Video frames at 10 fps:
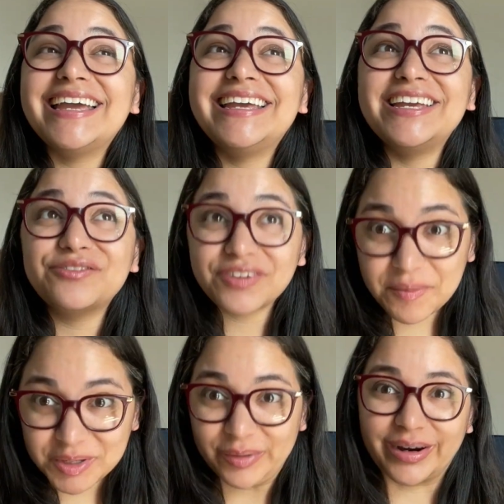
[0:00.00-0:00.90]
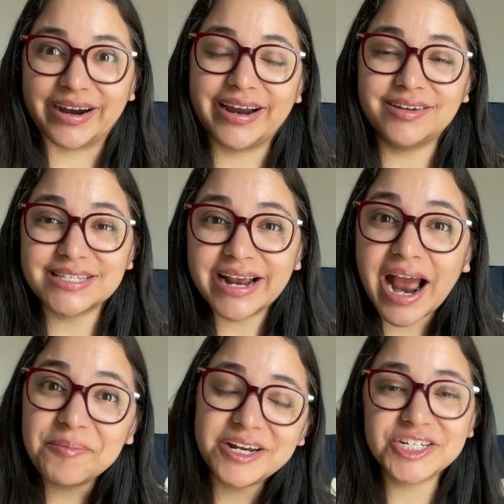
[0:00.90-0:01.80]
In February, I was like,
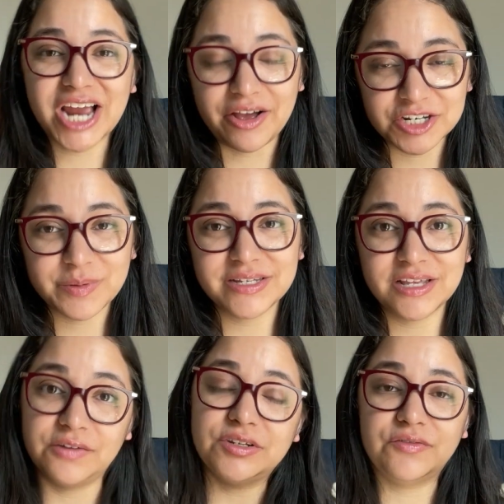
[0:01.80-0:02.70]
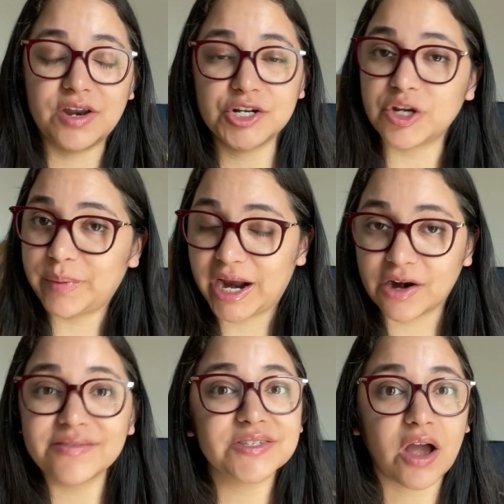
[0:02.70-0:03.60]
I'm gonna challenge myself to finish a pair
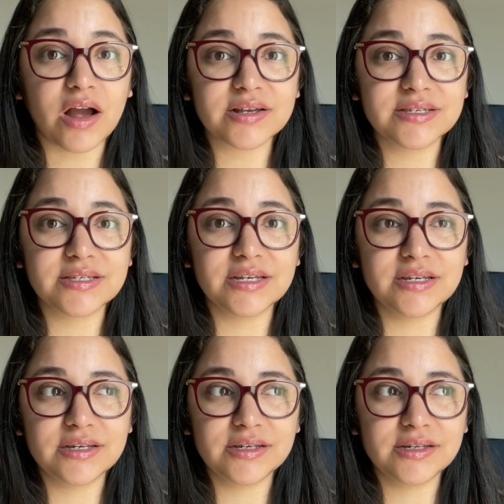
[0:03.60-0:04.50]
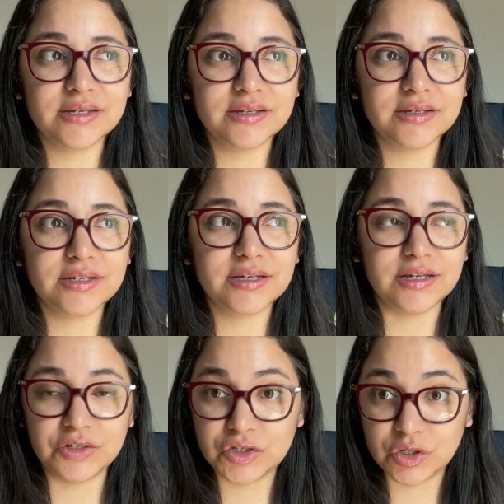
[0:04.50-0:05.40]
of socks
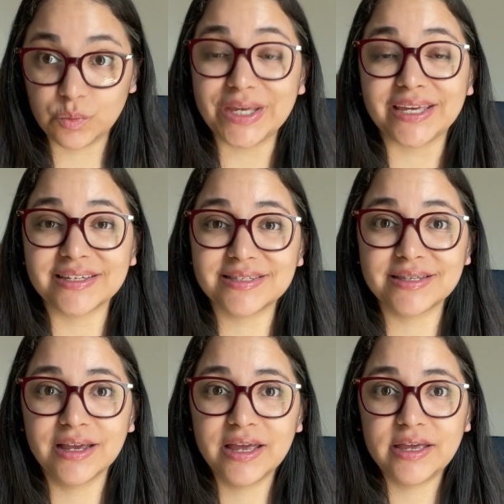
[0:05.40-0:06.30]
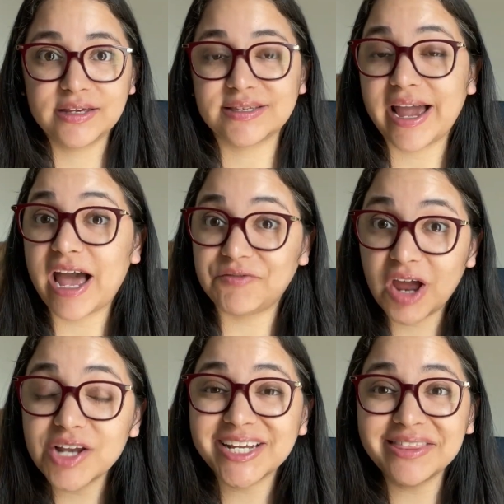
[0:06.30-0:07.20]
in 2 weeks, because I have
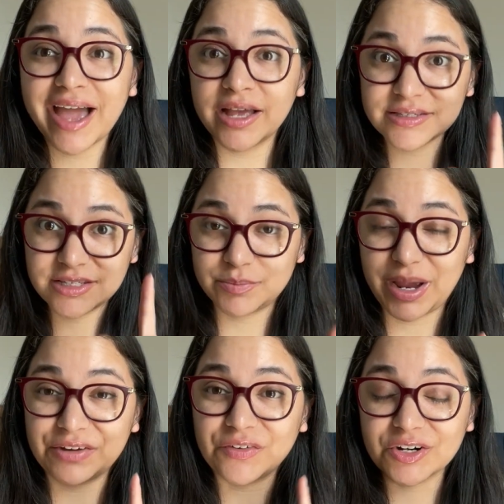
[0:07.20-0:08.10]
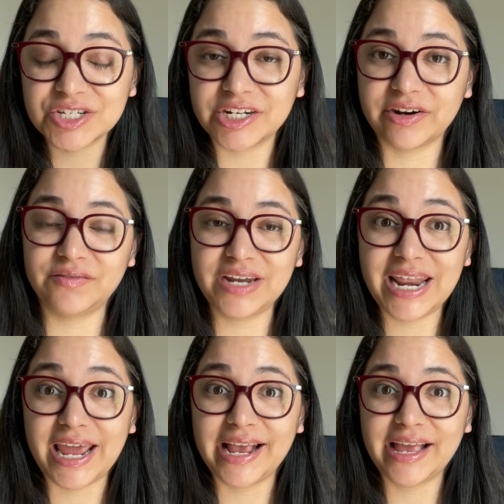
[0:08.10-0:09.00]
not done that since my first year of
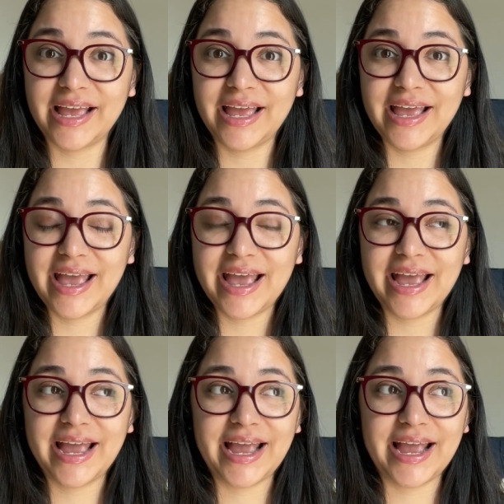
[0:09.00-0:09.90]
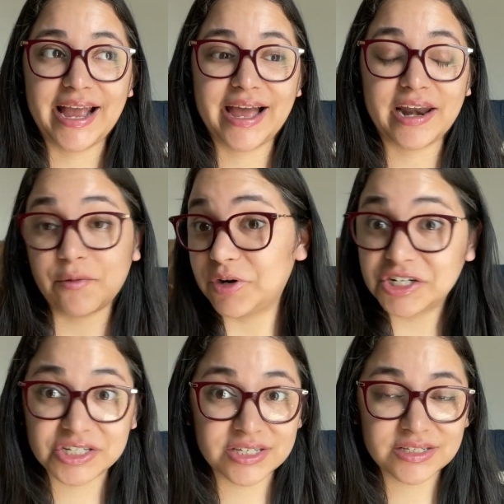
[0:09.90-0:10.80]
knitting. And I wanted
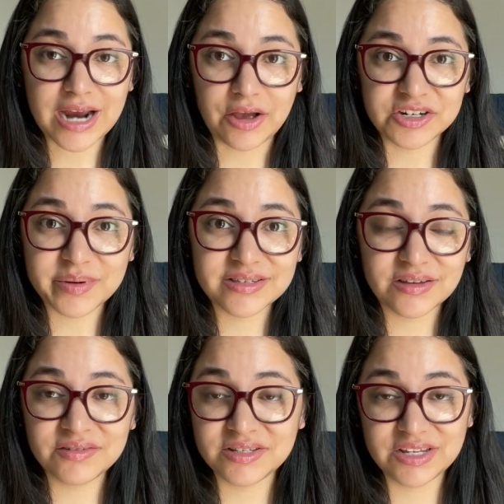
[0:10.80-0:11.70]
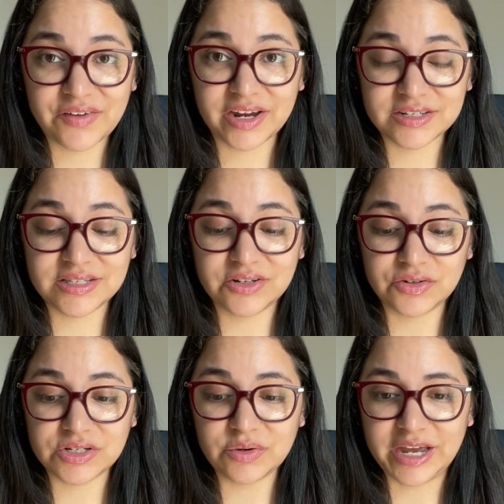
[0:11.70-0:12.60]
just to challenge myself to see if I could still
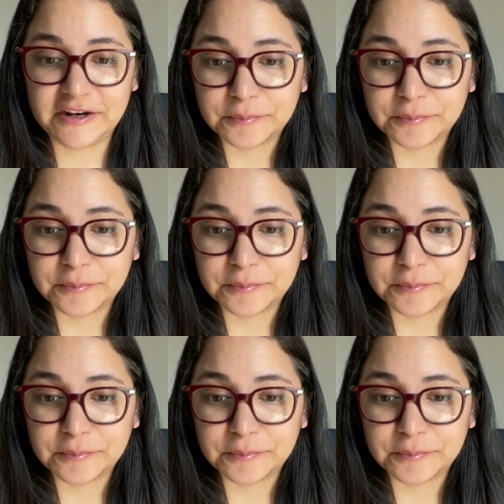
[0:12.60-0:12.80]
do it.